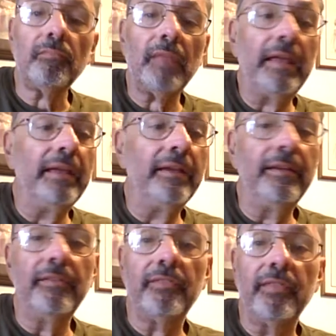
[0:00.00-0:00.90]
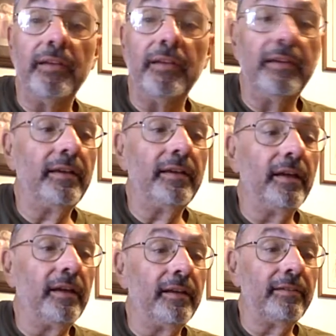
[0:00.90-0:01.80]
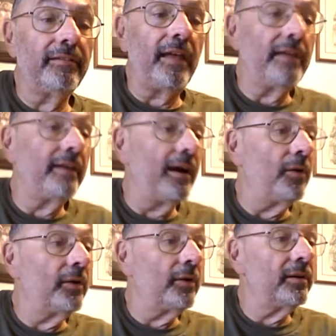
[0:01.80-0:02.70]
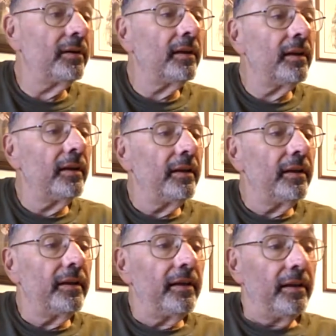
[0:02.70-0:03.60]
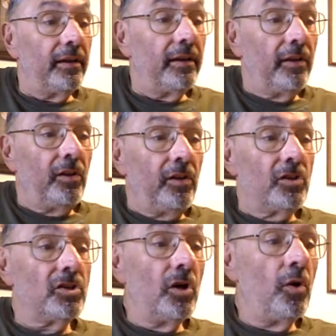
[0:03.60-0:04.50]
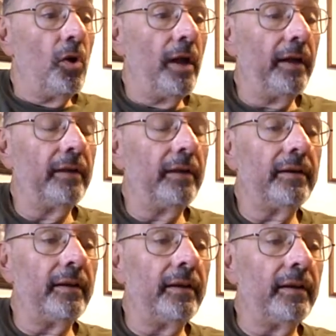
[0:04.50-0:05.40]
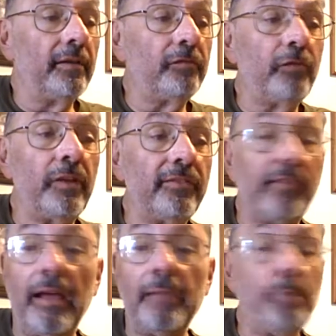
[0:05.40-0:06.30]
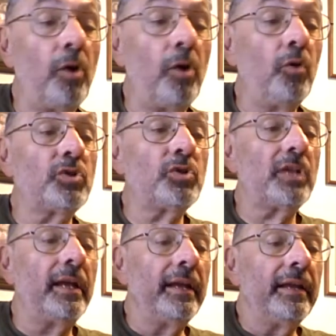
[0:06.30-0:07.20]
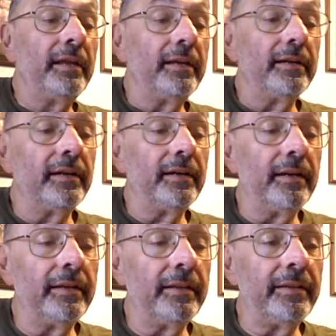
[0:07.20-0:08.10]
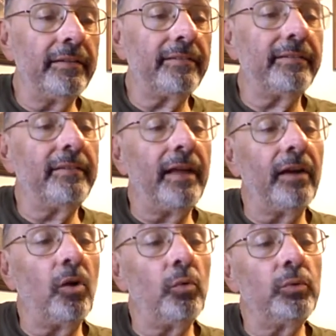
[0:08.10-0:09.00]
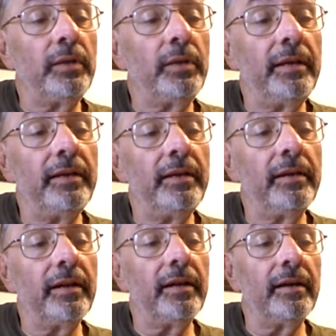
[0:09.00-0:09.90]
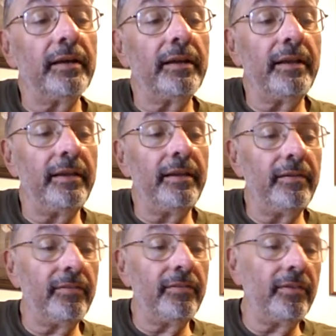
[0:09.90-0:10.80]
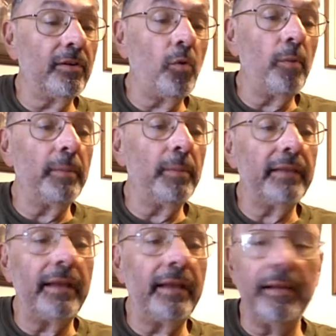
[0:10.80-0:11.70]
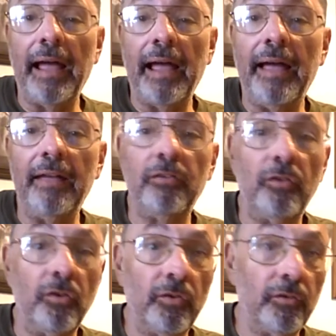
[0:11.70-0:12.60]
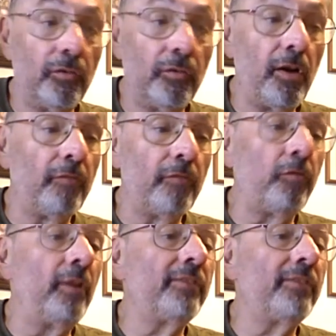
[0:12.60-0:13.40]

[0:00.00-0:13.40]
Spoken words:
is the sight tower. So front sight post. This not only is the equipment that has your front